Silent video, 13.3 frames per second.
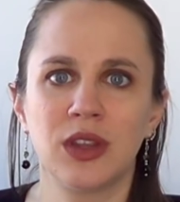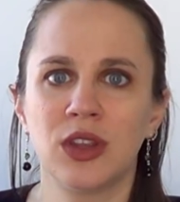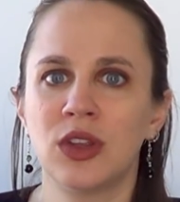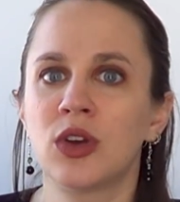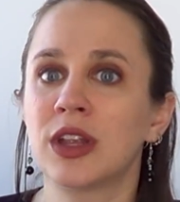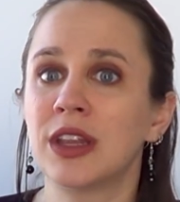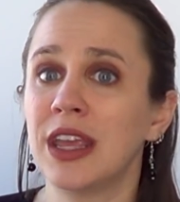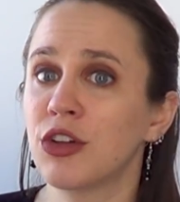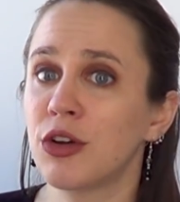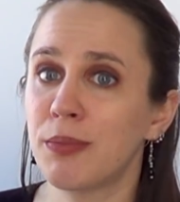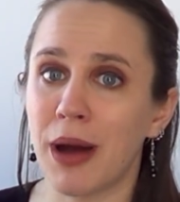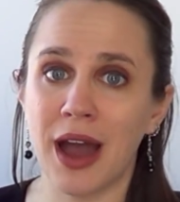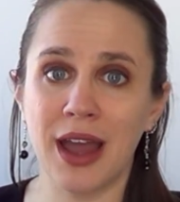You can
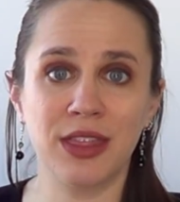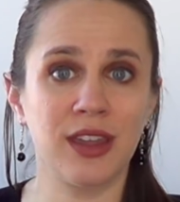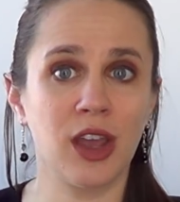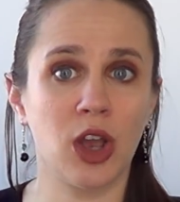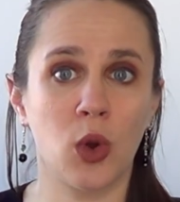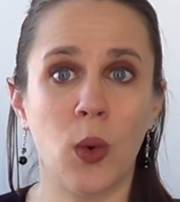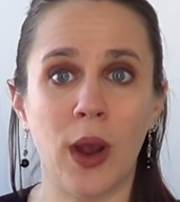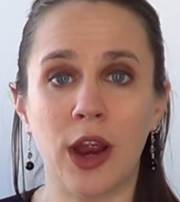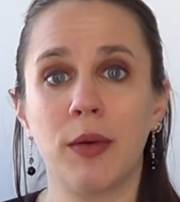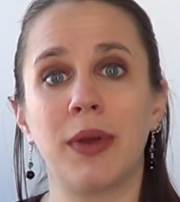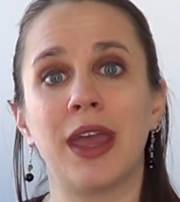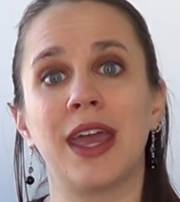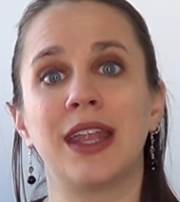either buy the
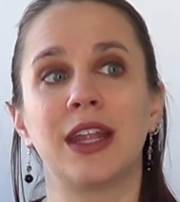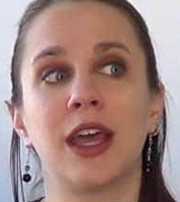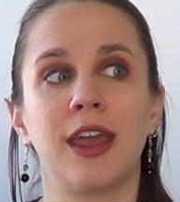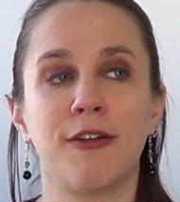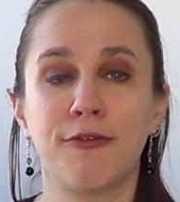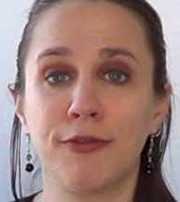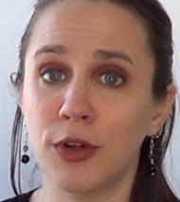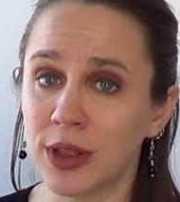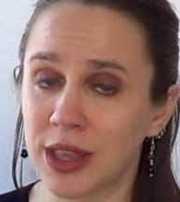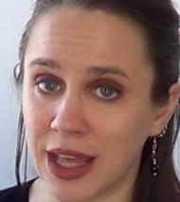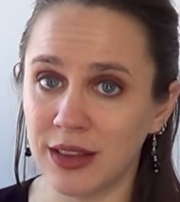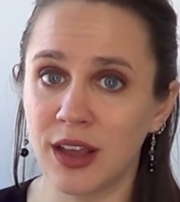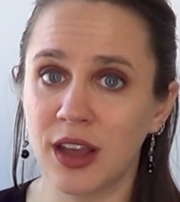aquarium in a full
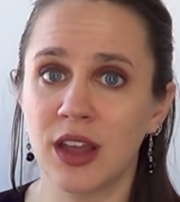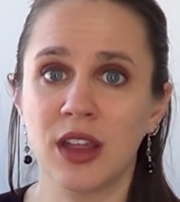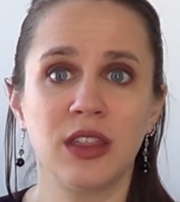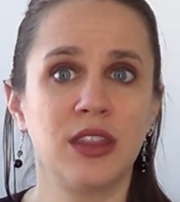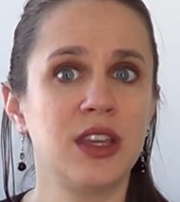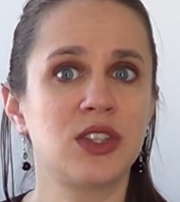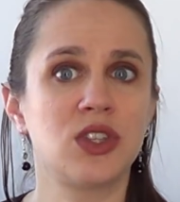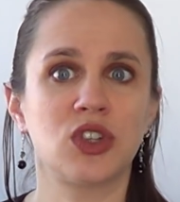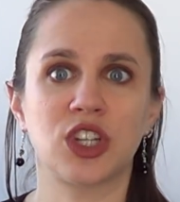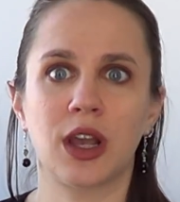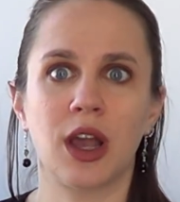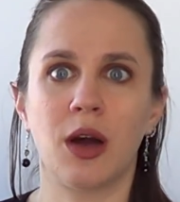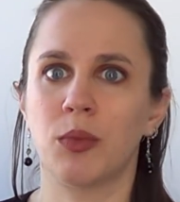kit, these
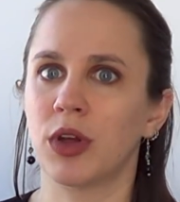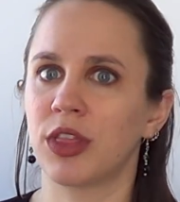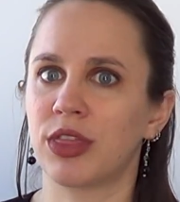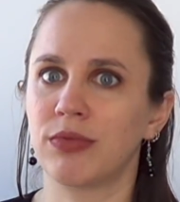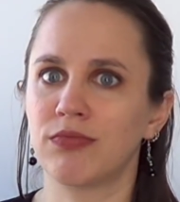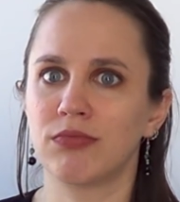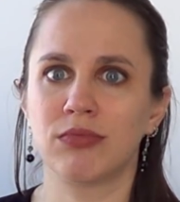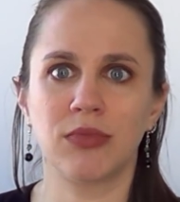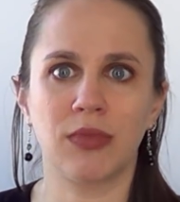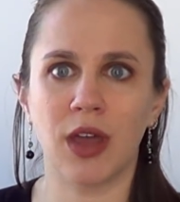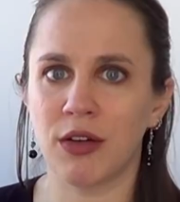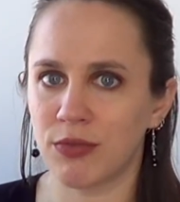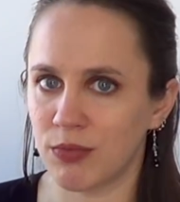usually come with
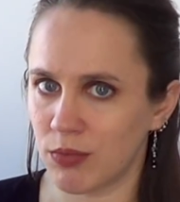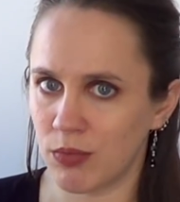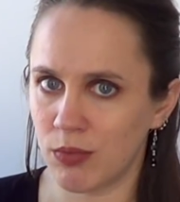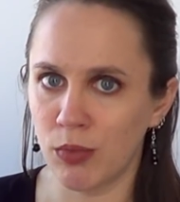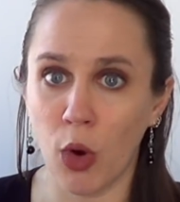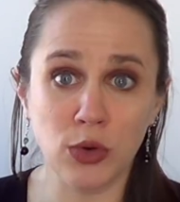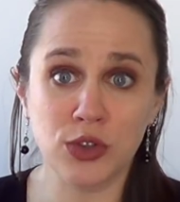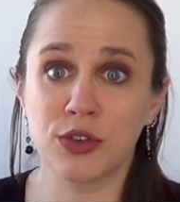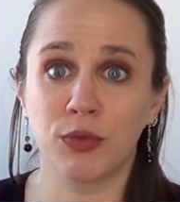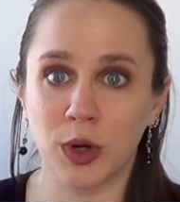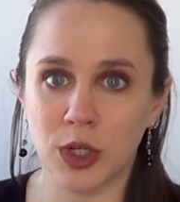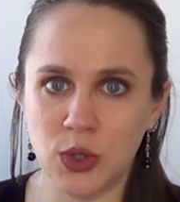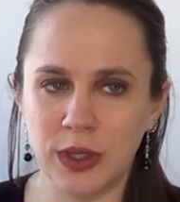most of
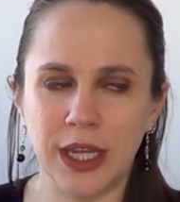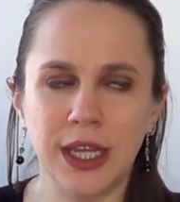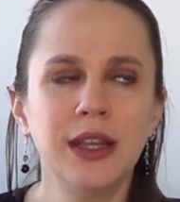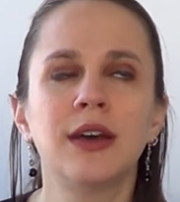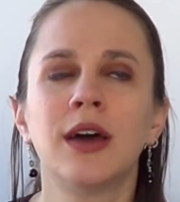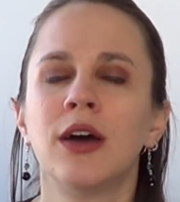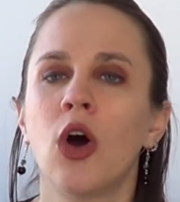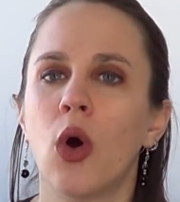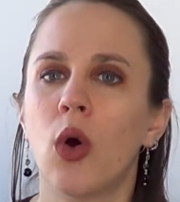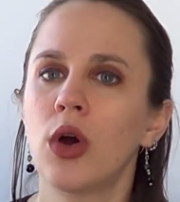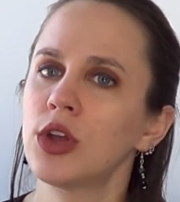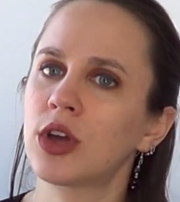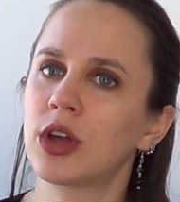what you need,
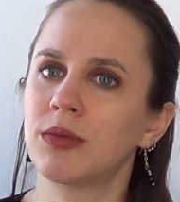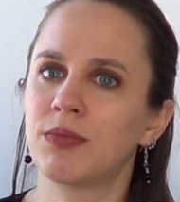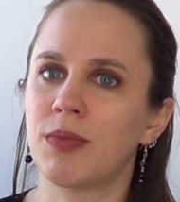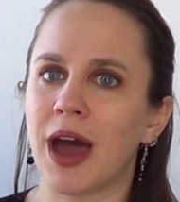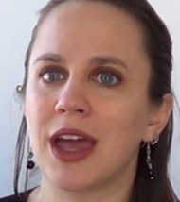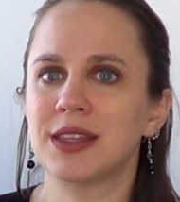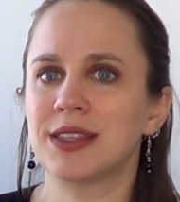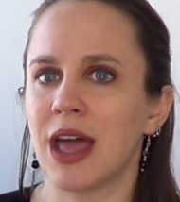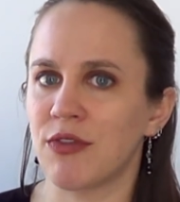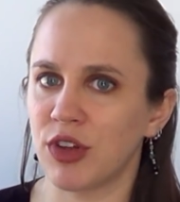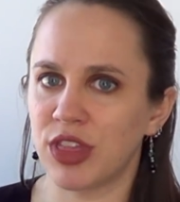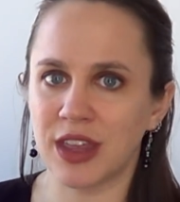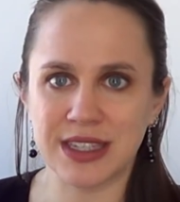or you can buy
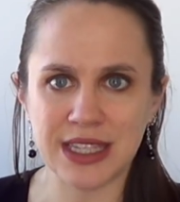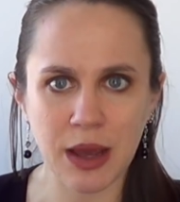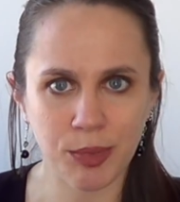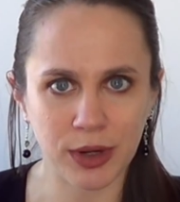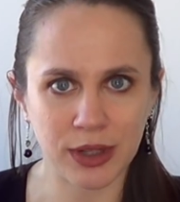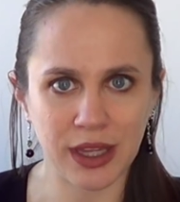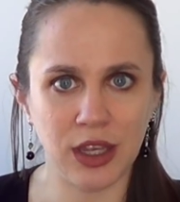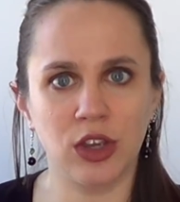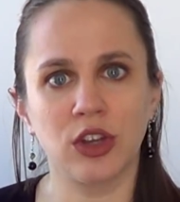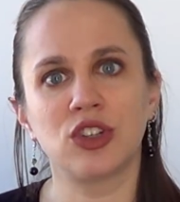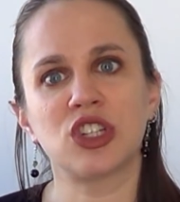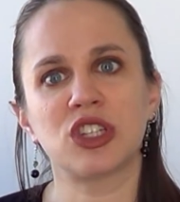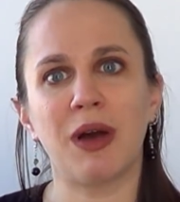everything separately. You
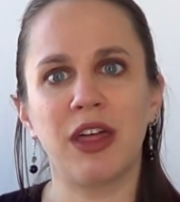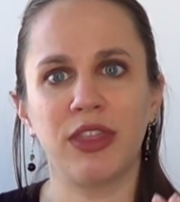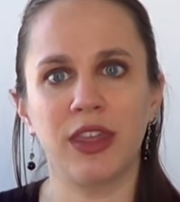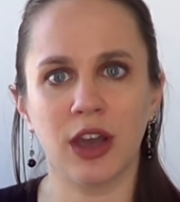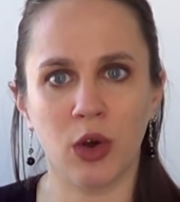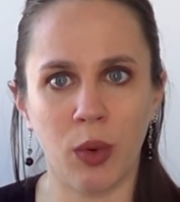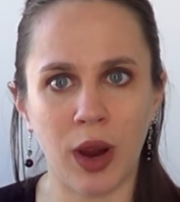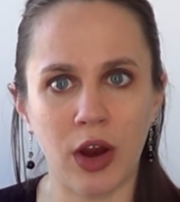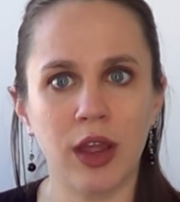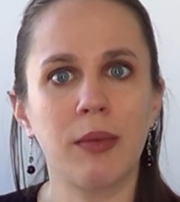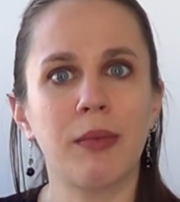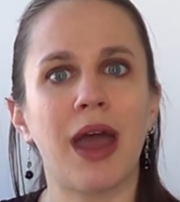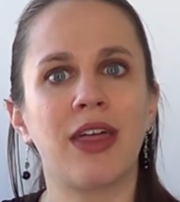can just buy the
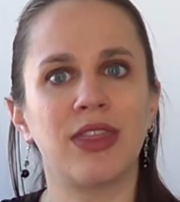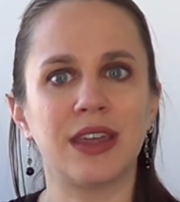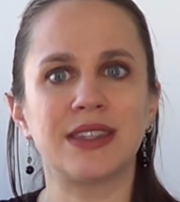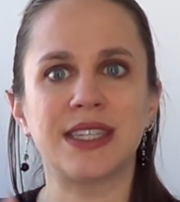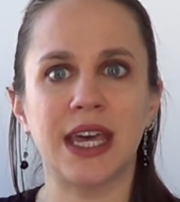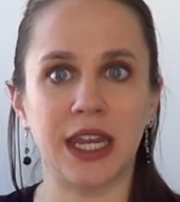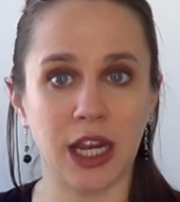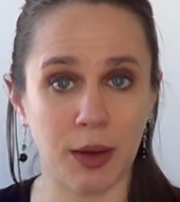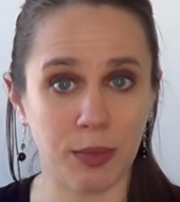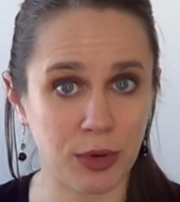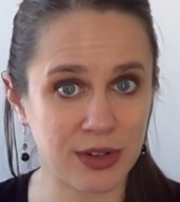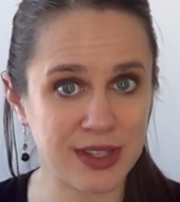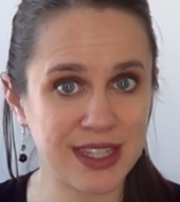aquarium and then set it
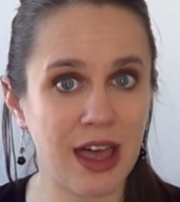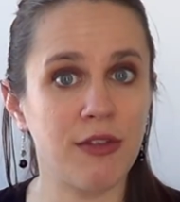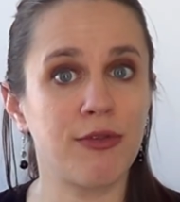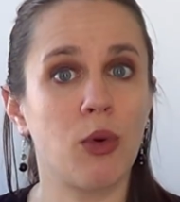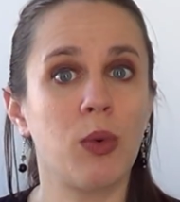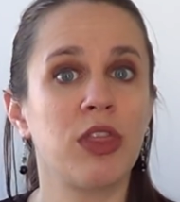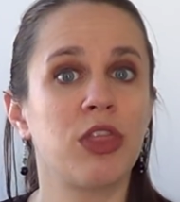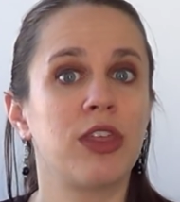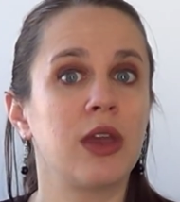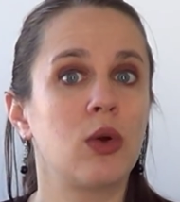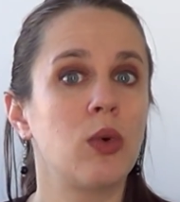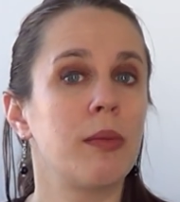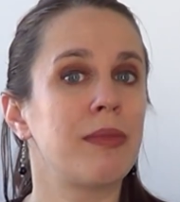up yourself with the
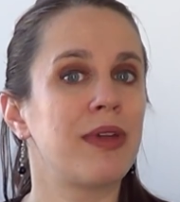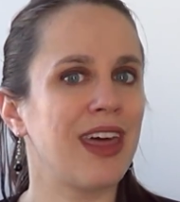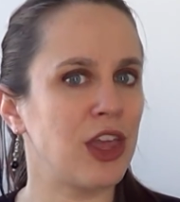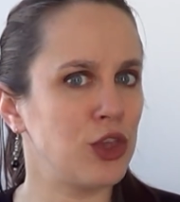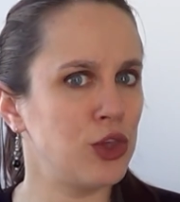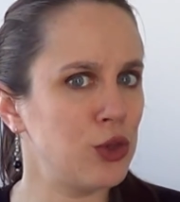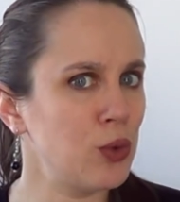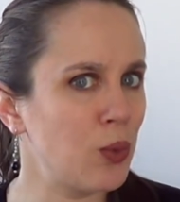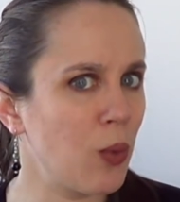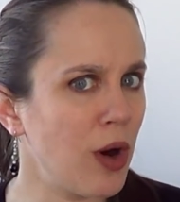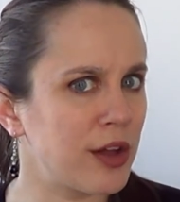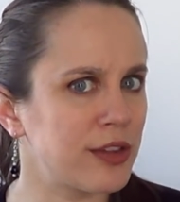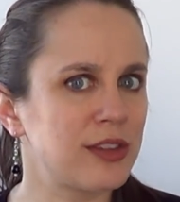equipment that you
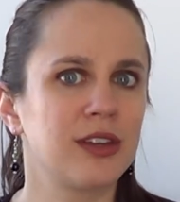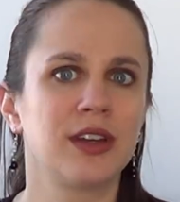want.